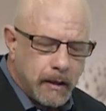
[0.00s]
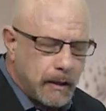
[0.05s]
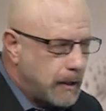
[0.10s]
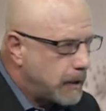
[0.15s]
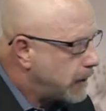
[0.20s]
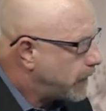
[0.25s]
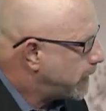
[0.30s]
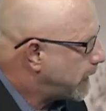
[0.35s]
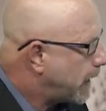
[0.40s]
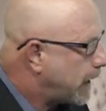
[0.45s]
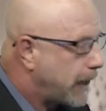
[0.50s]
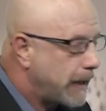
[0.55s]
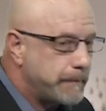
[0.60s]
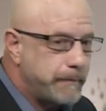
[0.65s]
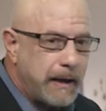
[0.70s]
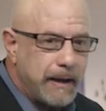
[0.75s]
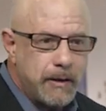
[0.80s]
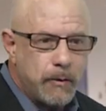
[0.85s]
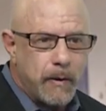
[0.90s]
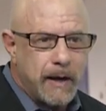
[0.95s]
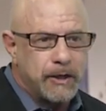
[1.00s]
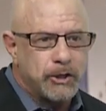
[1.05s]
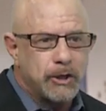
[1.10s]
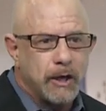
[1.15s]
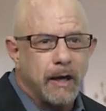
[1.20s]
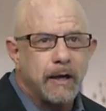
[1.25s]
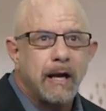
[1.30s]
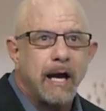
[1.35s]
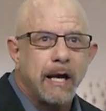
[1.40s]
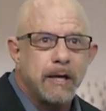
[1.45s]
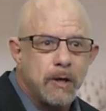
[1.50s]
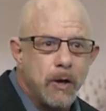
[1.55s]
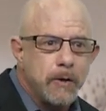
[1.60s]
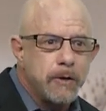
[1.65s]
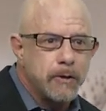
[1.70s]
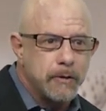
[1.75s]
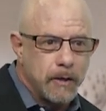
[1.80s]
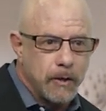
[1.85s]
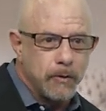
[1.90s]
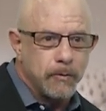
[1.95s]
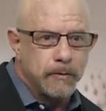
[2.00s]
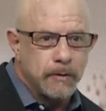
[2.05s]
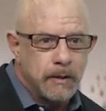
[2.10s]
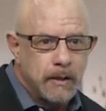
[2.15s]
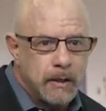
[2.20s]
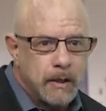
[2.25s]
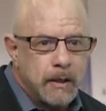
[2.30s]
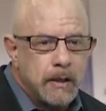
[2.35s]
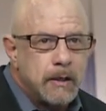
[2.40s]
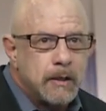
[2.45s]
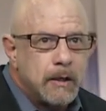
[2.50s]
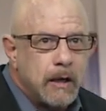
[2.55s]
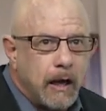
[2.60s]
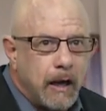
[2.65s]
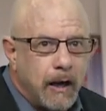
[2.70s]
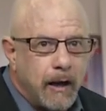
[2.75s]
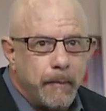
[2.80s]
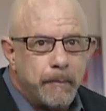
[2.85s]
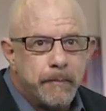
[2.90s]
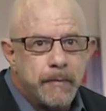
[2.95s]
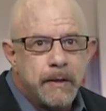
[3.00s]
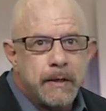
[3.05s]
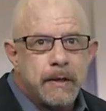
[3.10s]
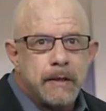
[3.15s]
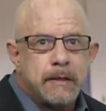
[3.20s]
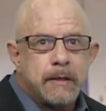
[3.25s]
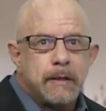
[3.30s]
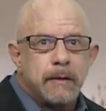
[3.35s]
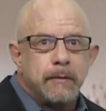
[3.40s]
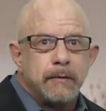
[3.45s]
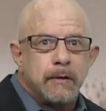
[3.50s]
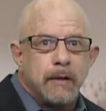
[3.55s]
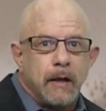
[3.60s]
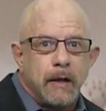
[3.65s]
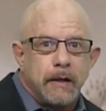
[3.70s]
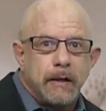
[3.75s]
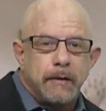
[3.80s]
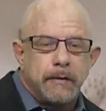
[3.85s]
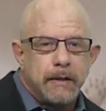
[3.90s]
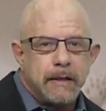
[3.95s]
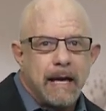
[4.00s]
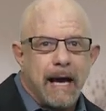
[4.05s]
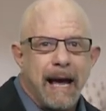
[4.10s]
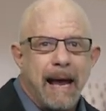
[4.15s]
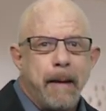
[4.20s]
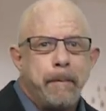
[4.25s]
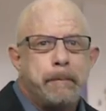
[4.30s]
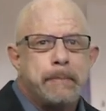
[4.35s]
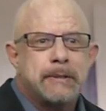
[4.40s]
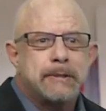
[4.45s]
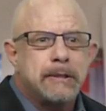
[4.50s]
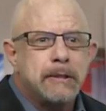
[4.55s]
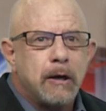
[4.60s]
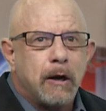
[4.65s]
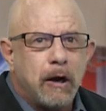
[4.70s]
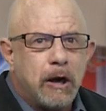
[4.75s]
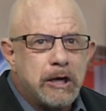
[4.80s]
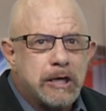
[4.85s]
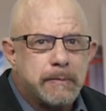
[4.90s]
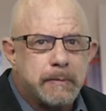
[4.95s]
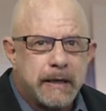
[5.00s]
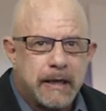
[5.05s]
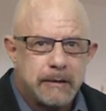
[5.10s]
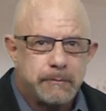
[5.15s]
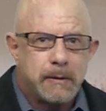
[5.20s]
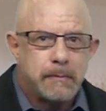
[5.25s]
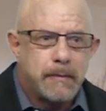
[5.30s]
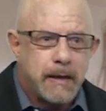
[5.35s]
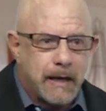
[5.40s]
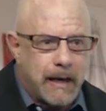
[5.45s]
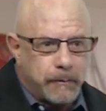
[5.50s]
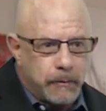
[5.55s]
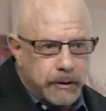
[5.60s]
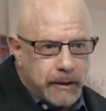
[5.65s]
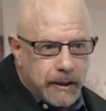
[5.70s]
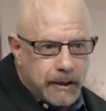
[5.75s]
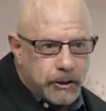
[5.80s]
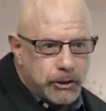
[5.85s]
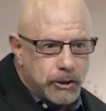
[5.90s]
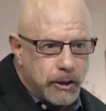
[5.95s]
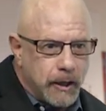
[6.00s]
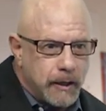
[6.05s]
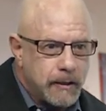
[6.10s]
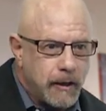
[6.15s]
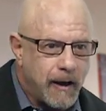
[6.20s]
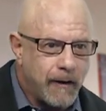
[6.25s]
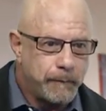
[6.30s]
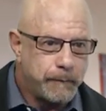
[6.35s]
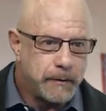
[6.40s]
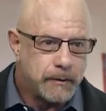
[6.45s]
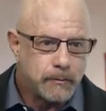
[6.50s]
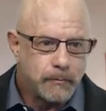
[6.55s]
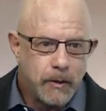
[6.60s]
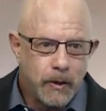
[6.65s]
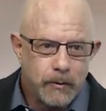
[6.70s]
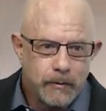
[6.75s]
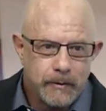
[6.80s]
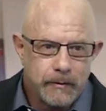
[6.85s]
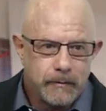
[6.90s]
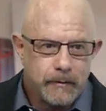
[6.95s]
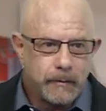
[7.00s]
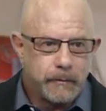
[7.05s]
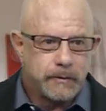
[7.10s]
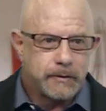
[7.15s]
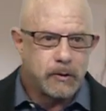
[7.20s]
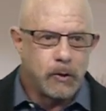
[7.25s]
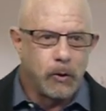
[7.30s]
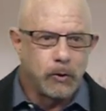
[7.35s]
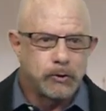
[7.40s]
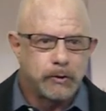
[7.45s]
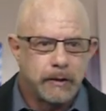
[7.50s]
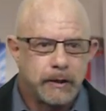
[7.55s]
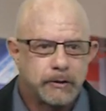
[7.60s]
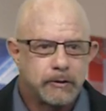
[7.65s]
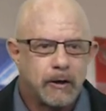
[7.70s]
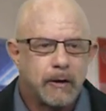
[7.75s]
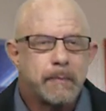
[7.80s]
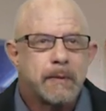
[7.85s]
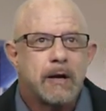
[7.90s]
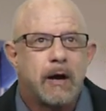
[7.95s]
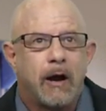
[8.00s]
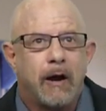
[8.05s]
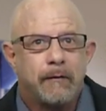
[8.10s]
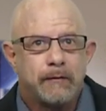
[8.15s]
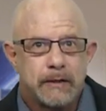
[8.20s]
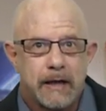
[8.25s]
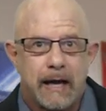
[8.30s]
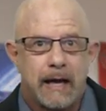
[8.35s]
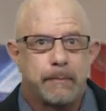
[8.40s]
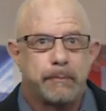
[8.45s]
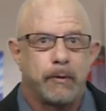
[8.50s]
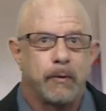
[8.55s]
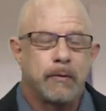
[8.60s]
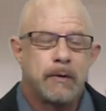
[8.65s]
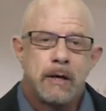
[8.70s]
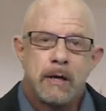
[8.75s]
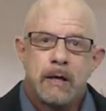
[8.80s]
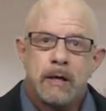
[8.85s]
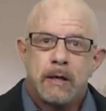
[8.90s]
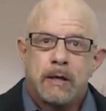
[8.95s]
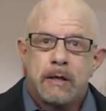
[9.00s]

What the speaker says: And by the way, Sean, I know your note. The opposite argument has been made. I'm looking at Sean Hoffman's quote. It was culture that turned me off to Apple.